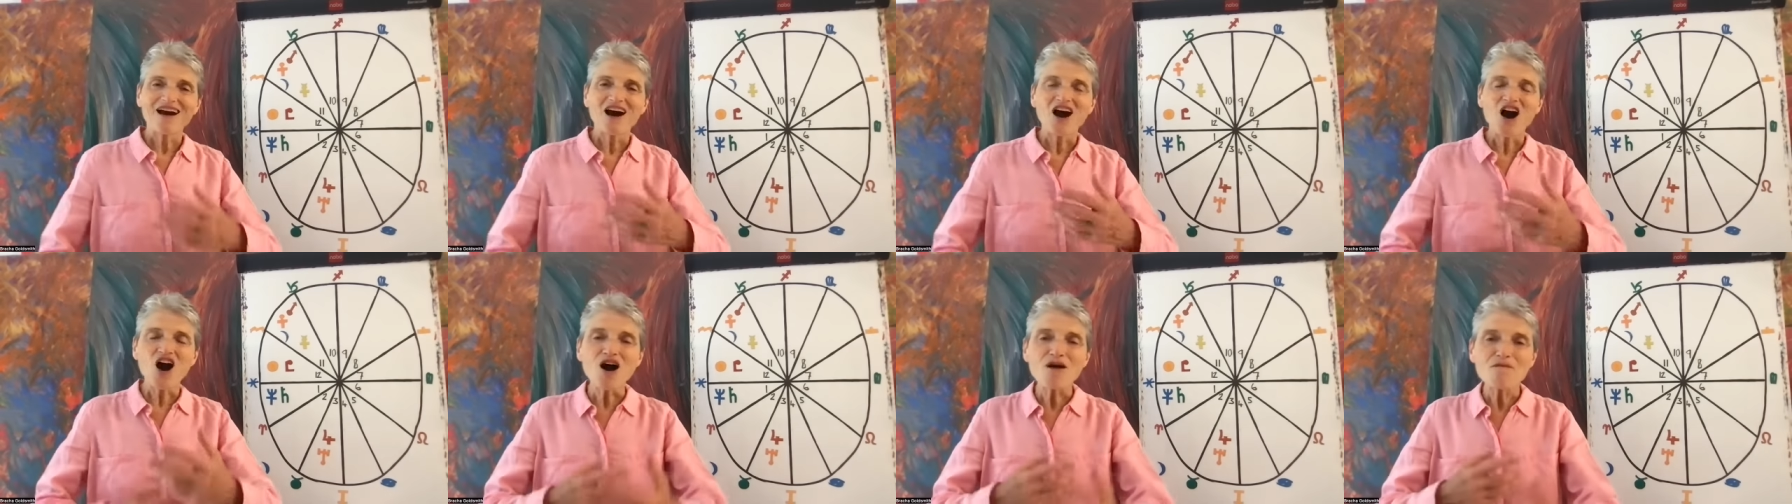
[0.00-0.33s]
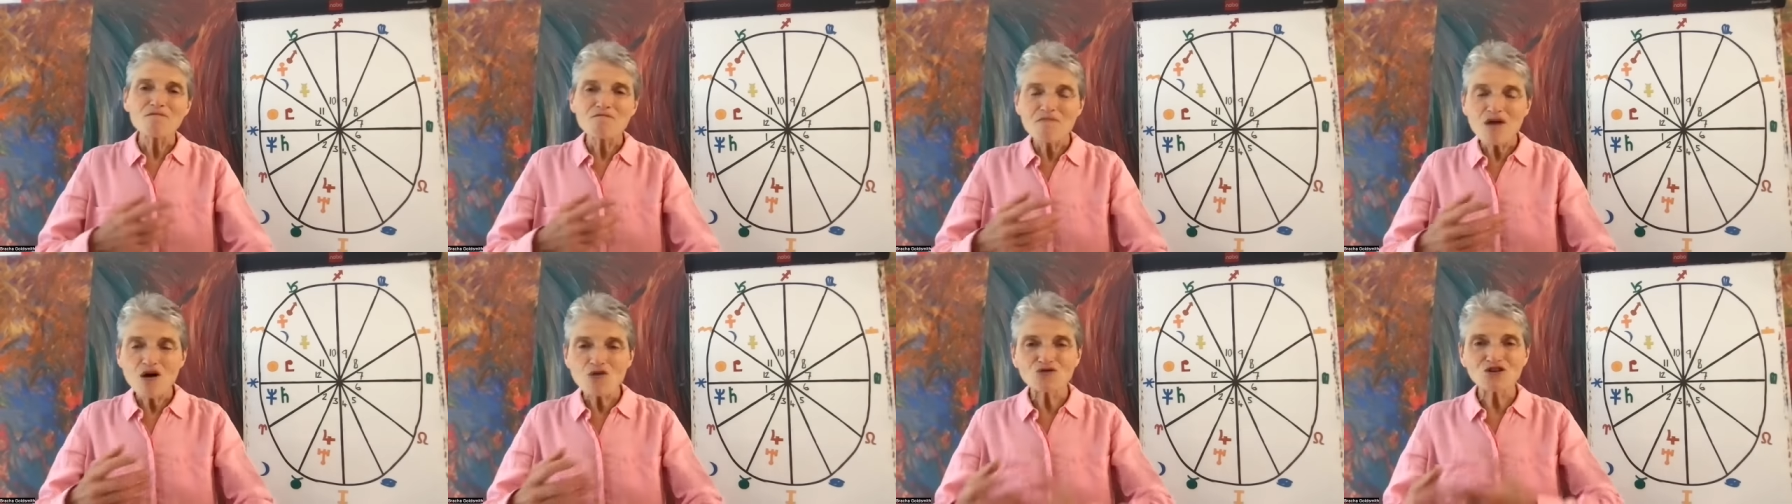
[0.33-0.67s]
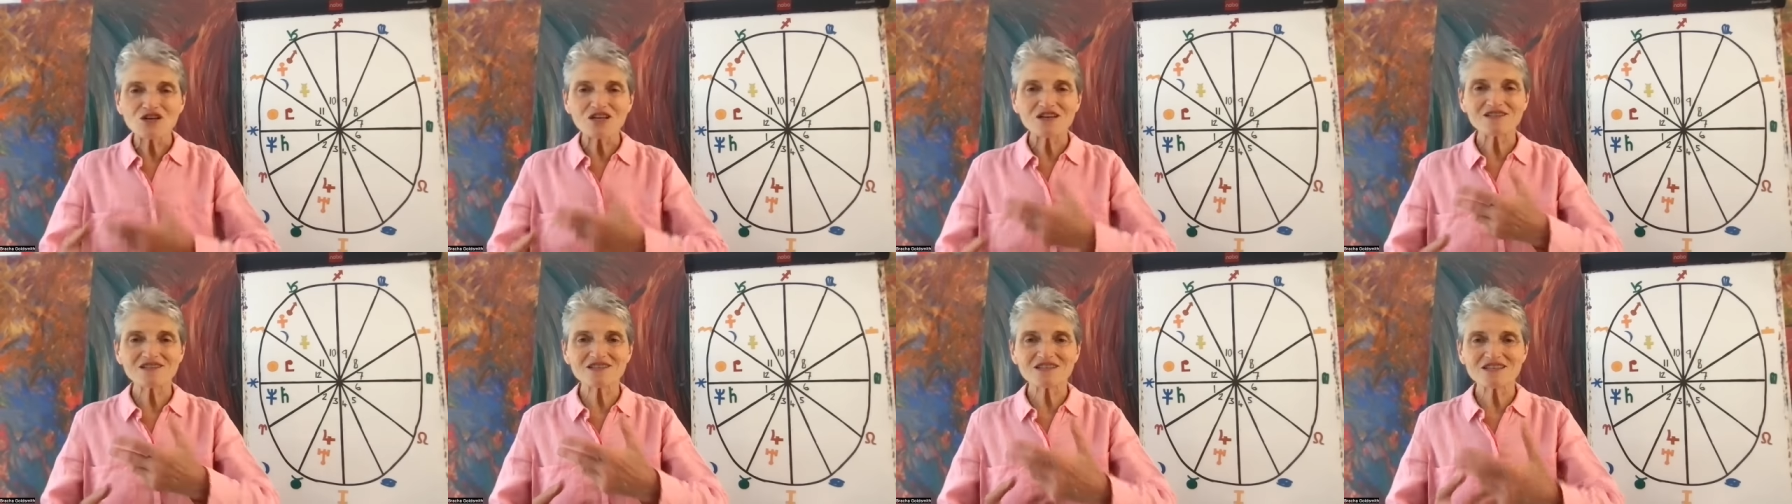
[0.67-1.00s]

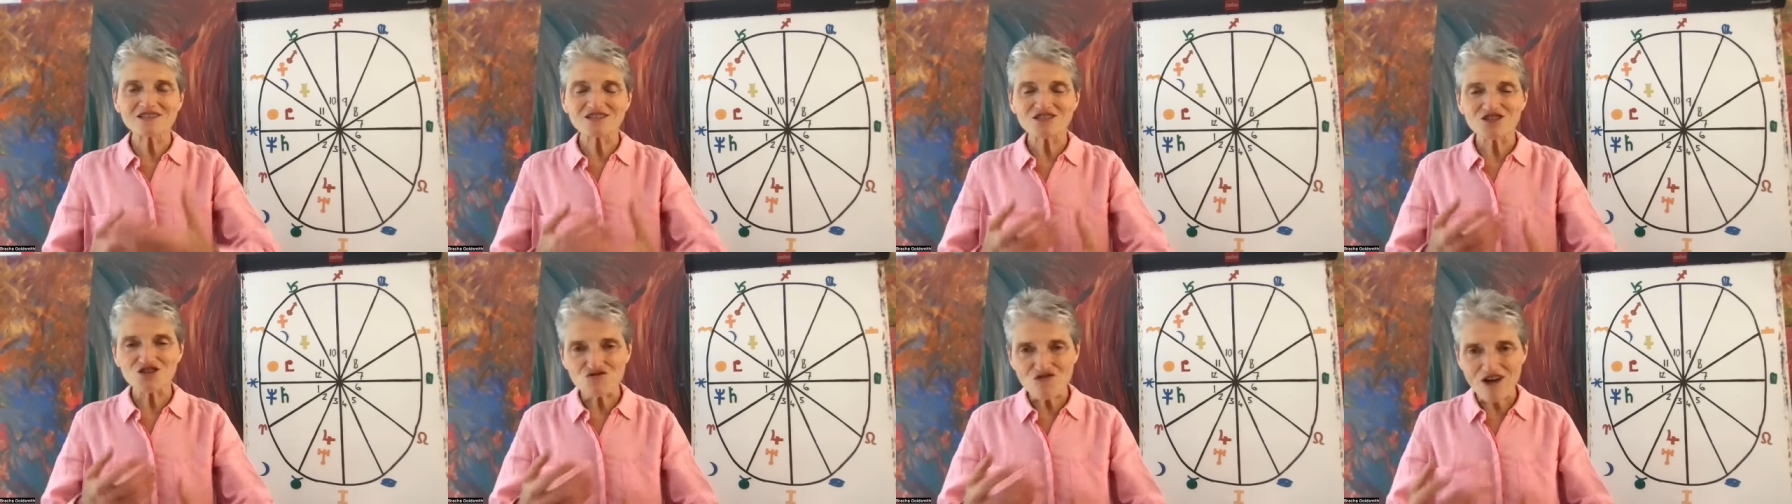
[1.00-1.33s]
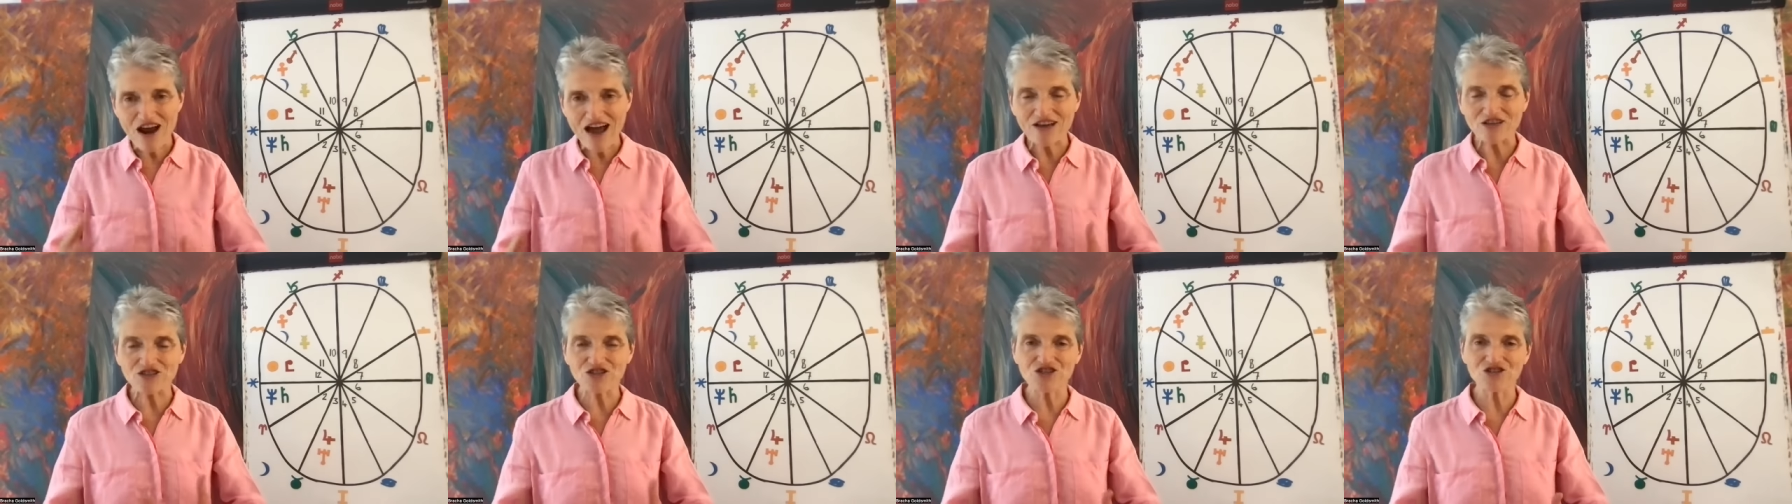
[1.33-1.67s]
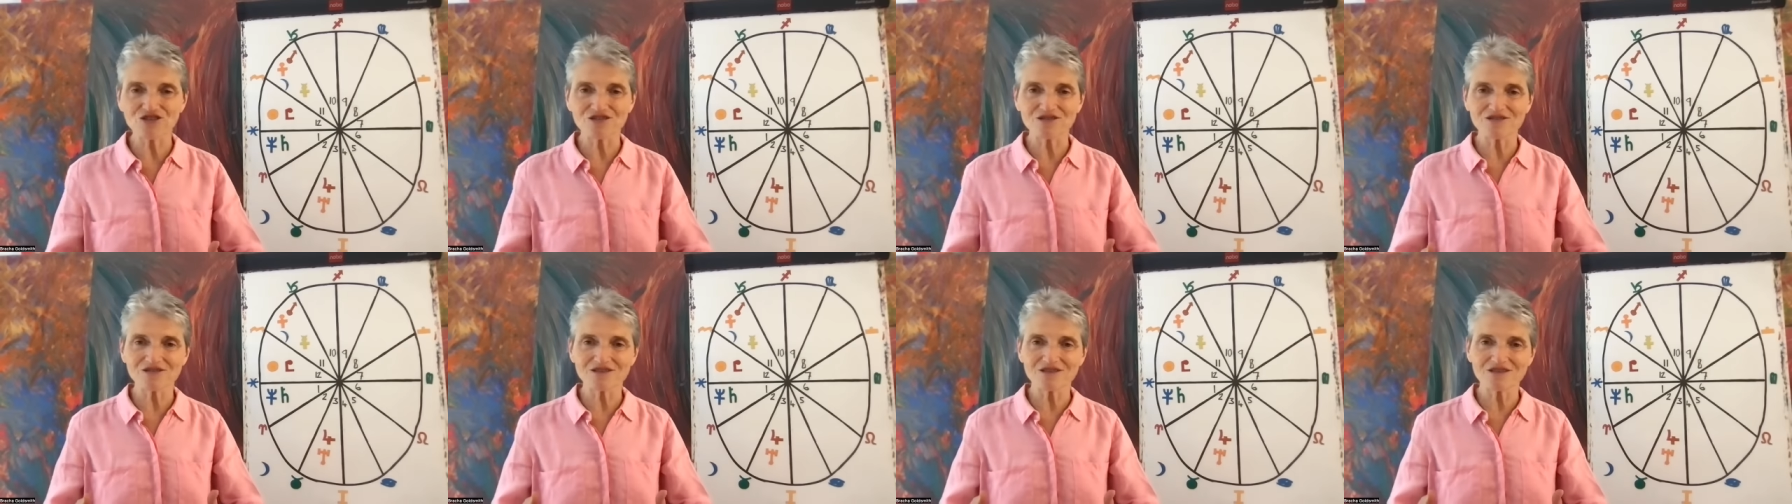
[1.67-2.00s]
harmonious
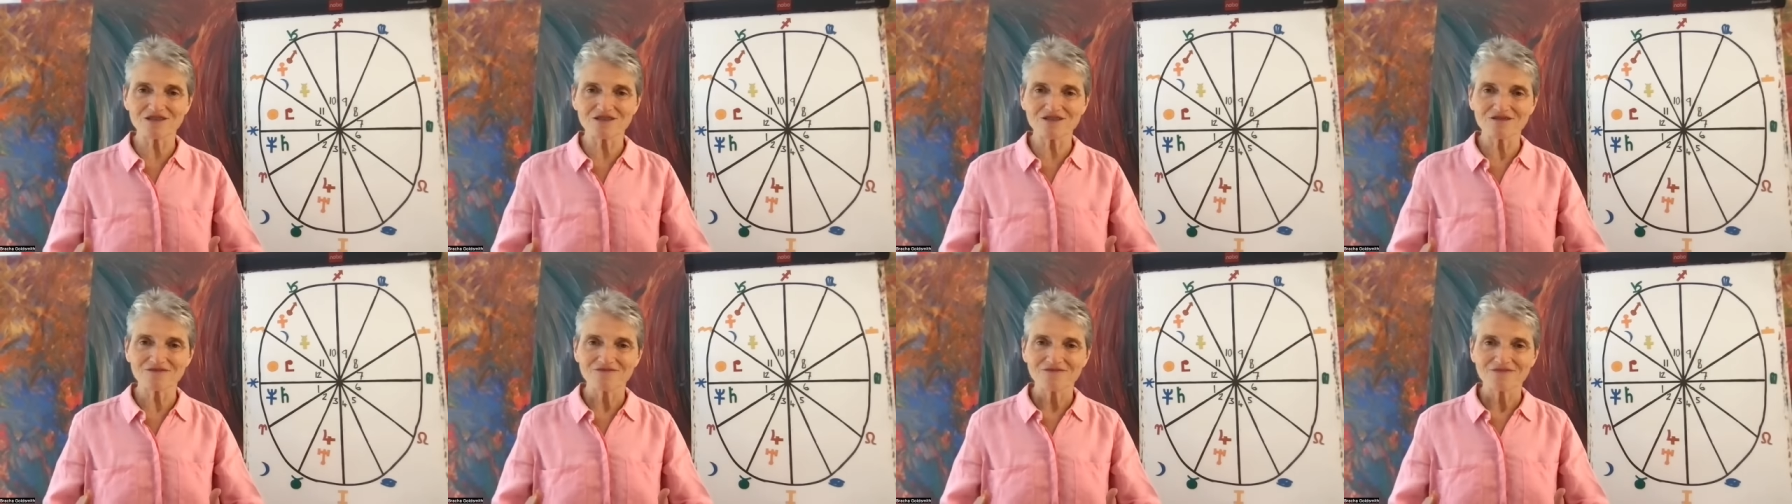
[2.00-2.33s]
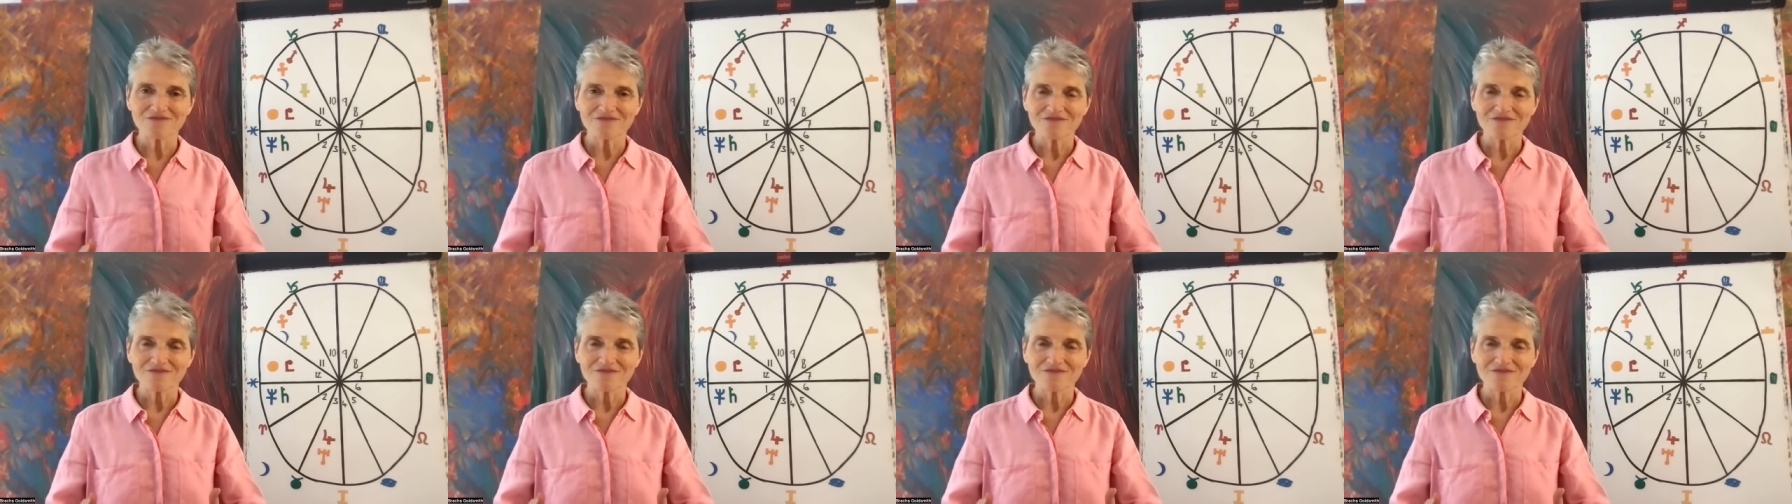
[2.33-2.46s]
interactions,